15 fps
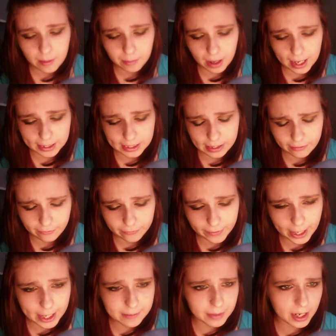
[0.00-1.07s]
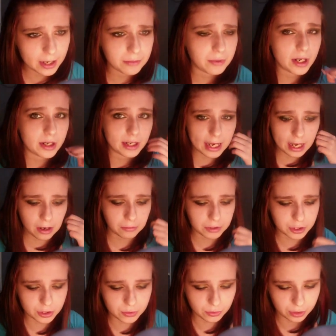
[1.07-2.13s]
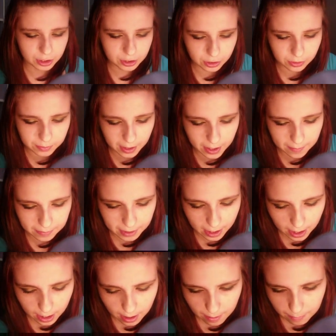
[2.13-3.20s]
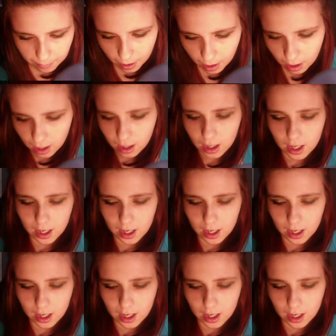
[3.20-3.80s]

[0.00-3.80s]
but I can't find mine right now, which is really stupid. But